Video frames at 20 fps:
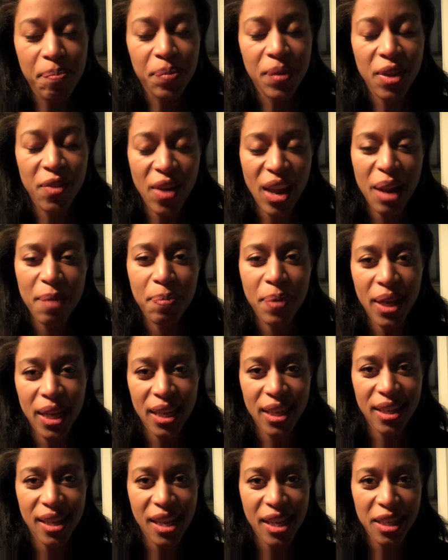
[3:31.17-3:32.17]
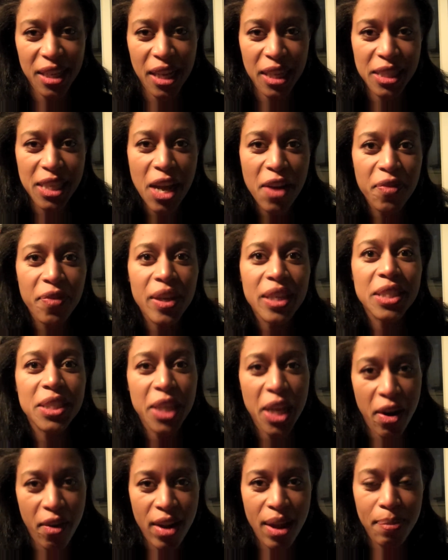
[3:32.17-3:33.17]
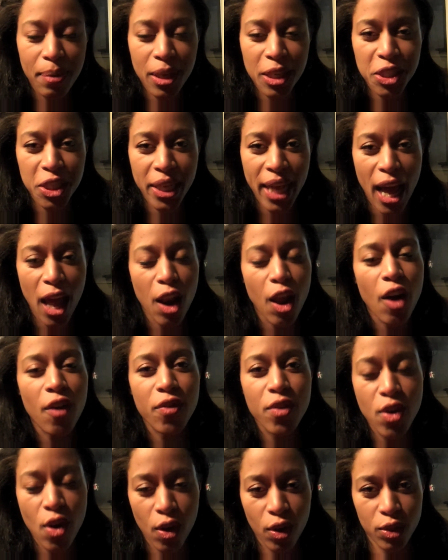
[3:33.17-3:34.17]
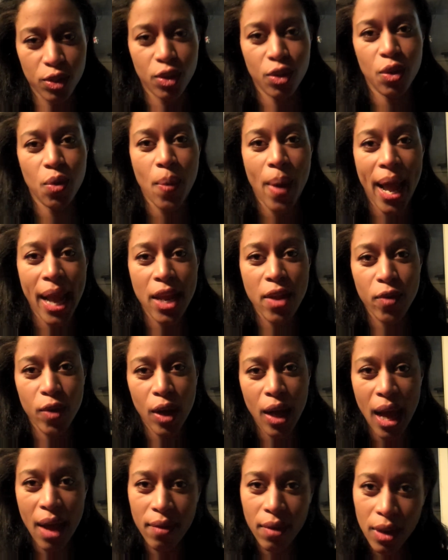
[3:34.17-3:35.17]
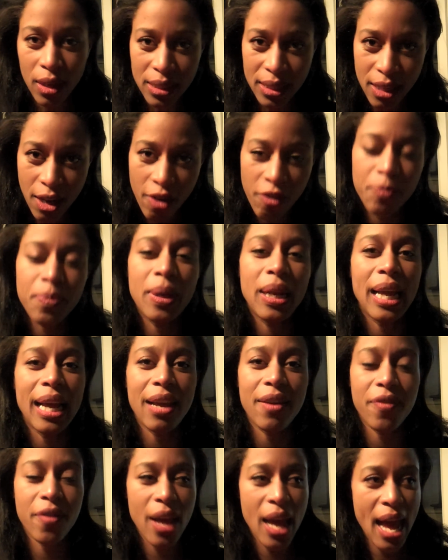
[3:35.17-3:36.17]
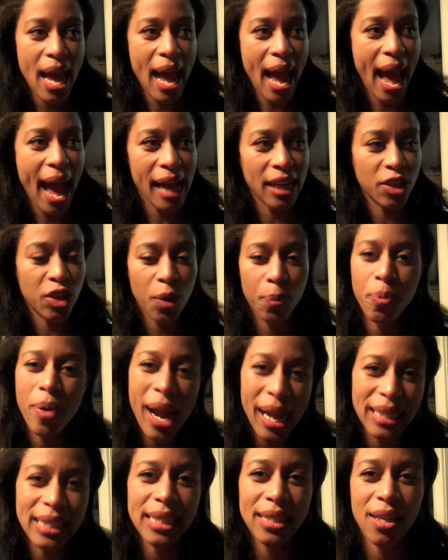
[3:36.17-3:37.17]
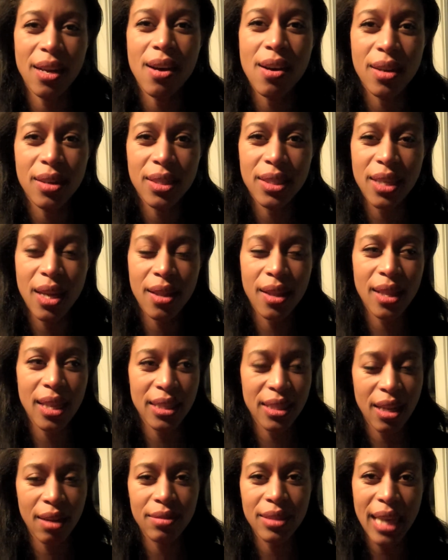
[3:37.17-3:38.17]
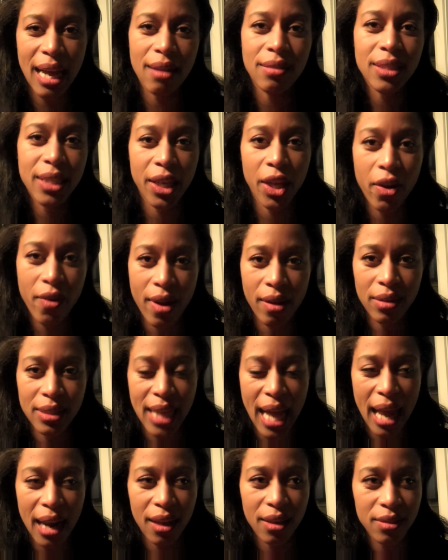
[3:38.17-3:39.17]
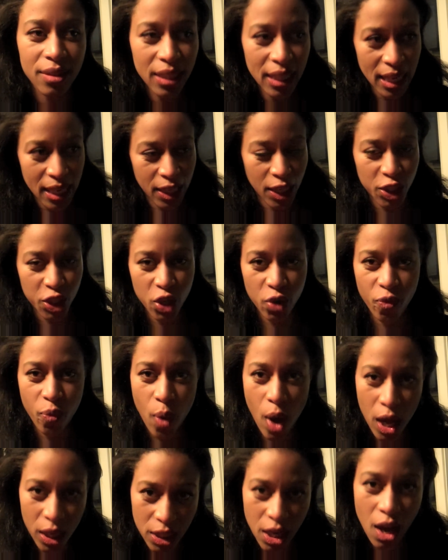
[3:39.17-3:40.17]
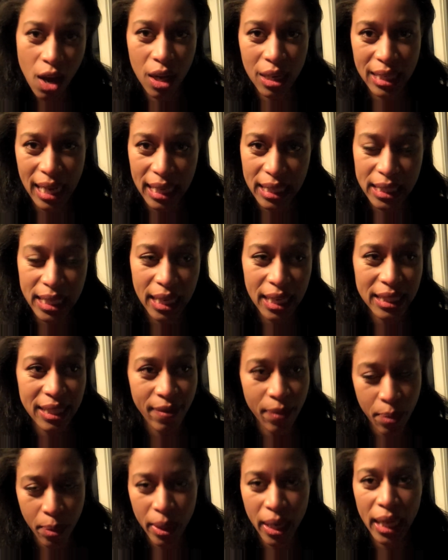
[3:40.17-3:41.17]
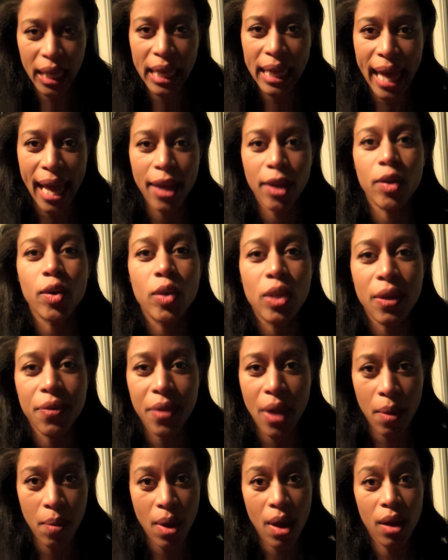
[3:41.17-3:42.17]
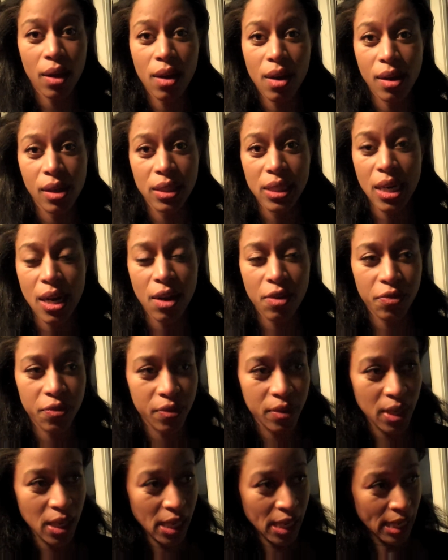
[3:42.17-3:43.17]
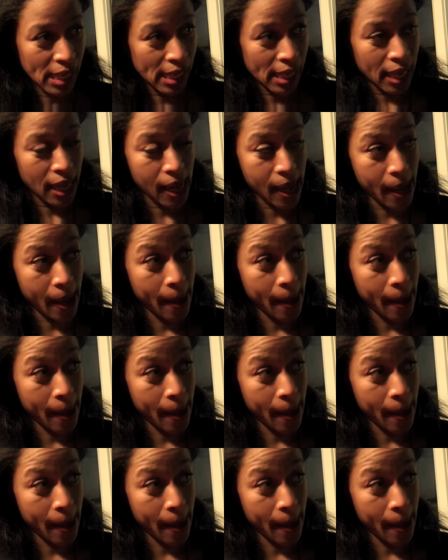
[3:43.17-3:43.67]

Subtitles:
Develop a tough exterior, because you get a lot of knocks on the way and you've got to have a lot of self-belief. And you've got to practice hard so that there's no doubt in your own talent because you've worked hard at it, because everybody can get good if they work hard enough.